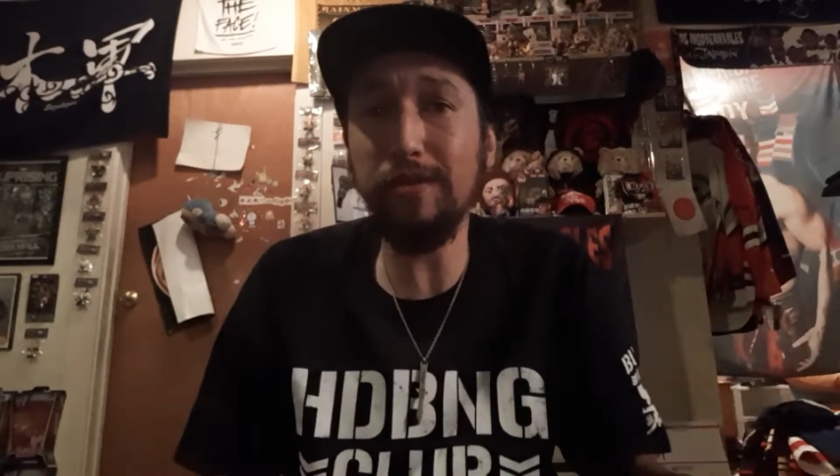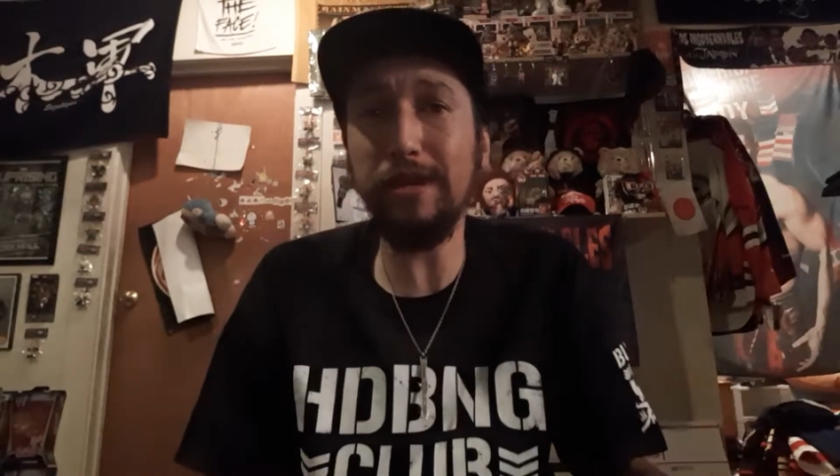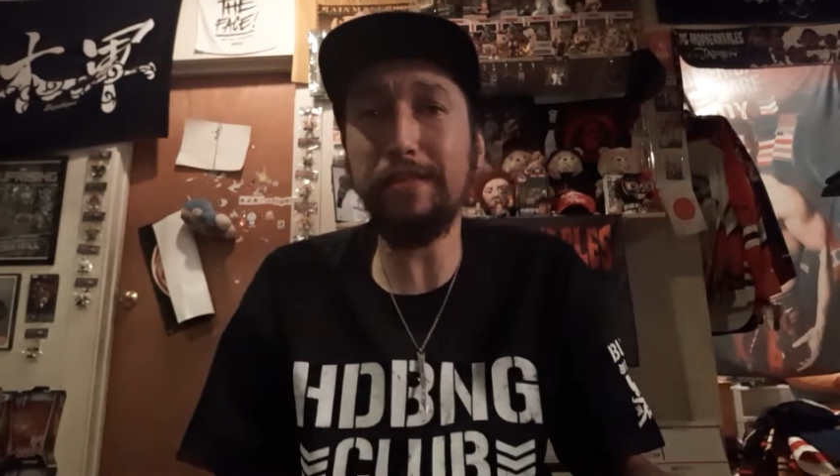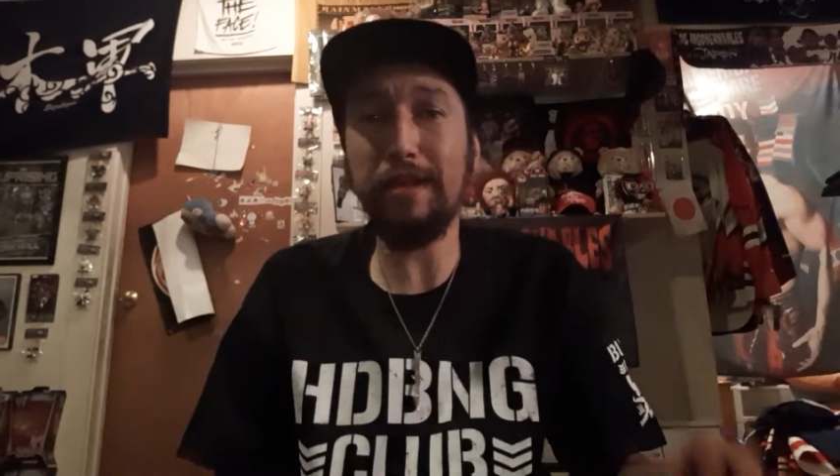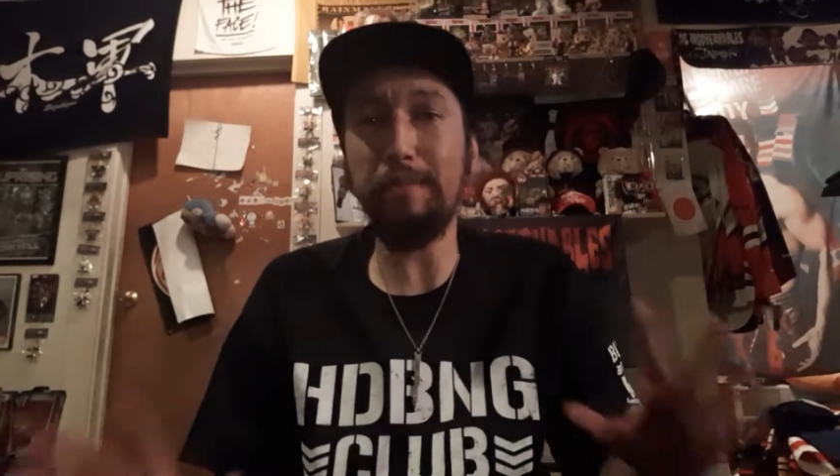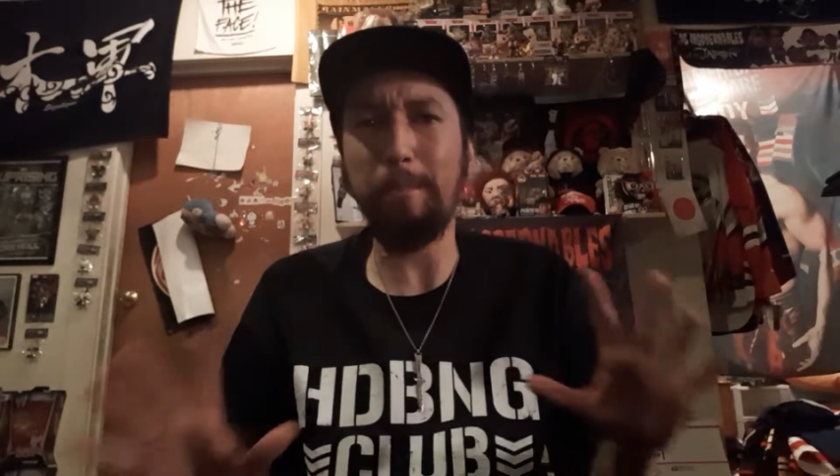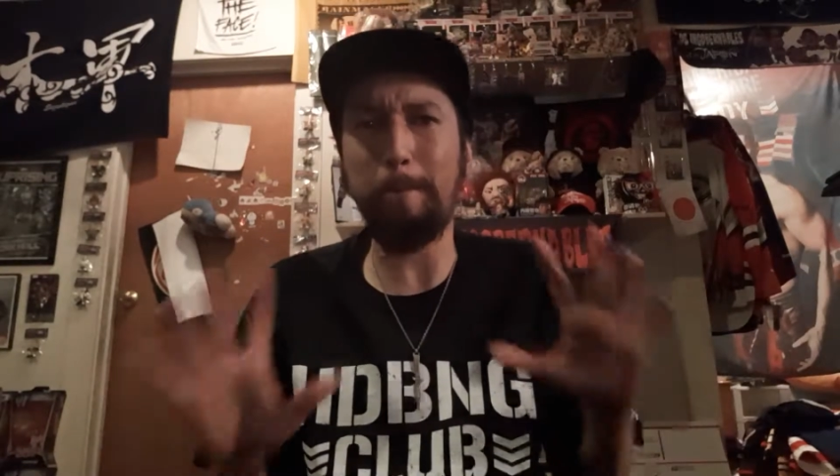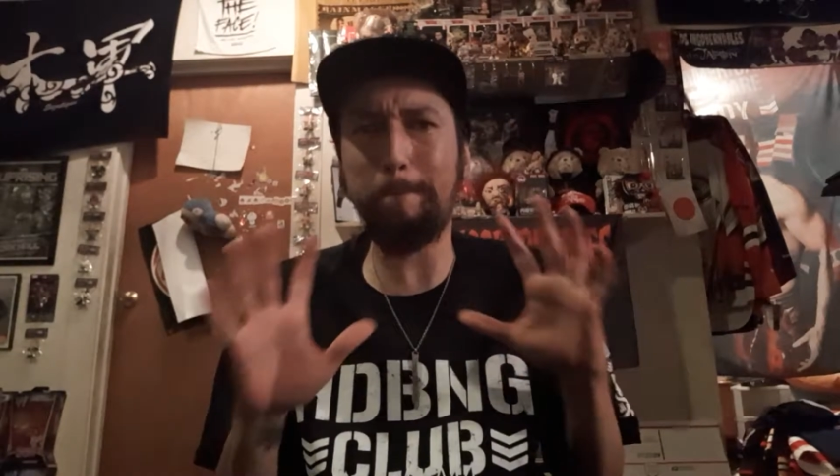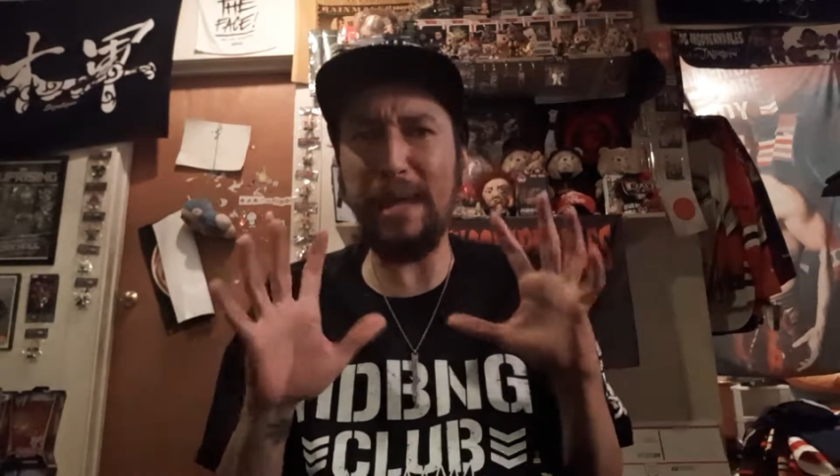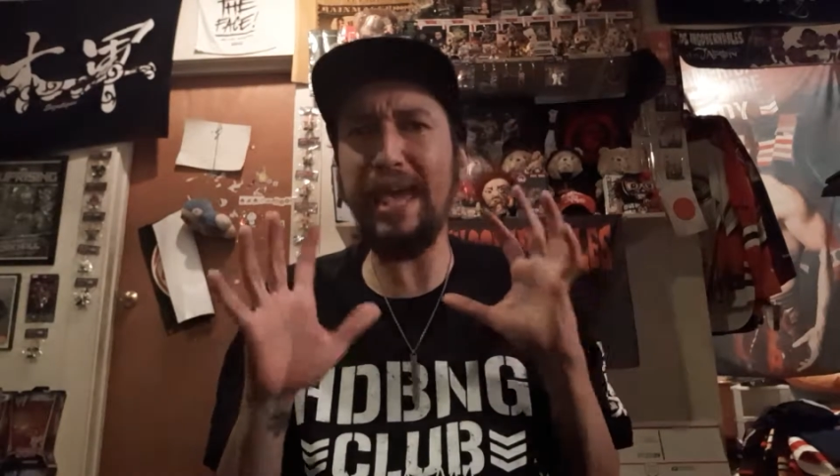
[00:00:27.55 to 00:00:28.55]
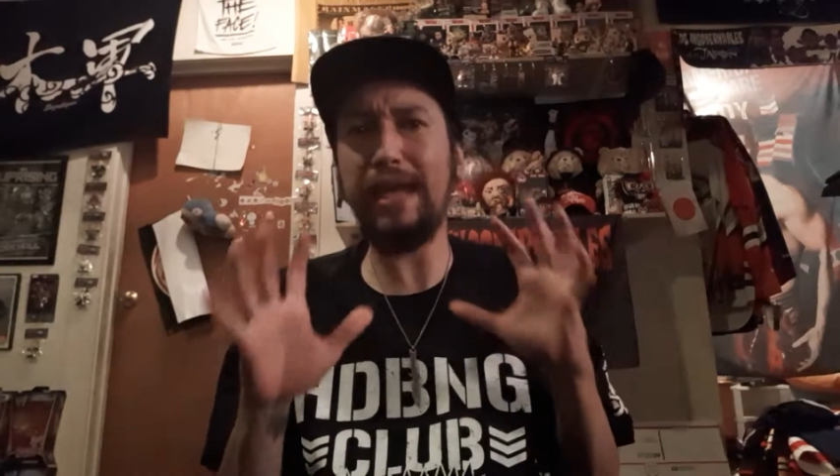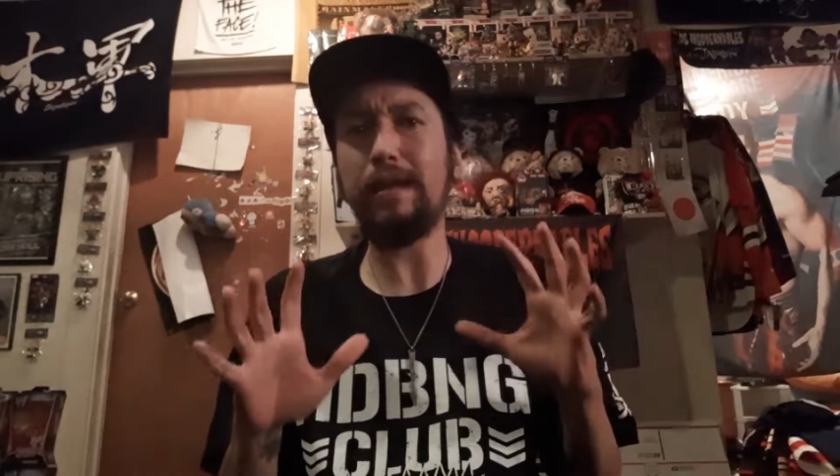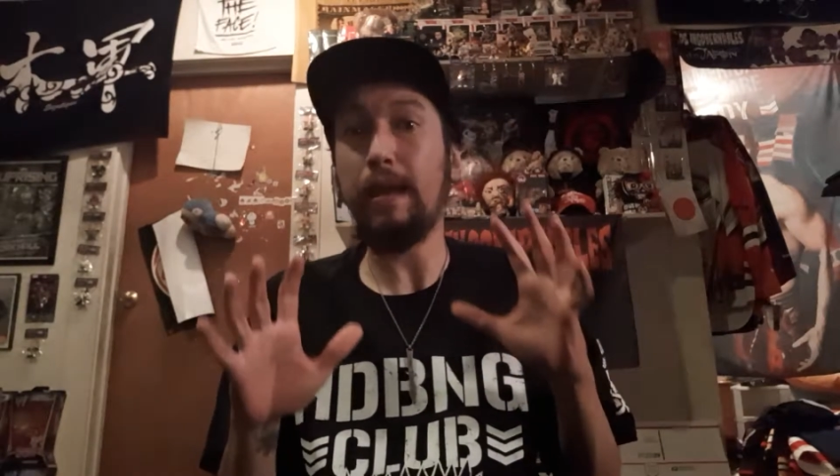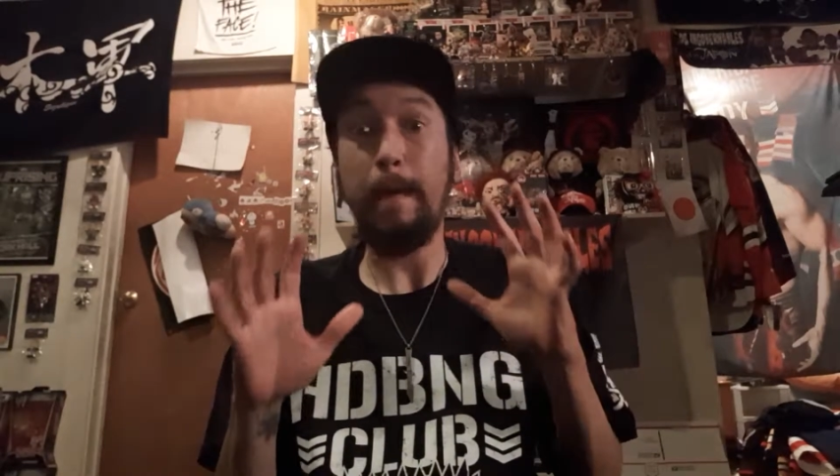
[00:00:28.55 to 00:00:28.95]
or anything. I'm bad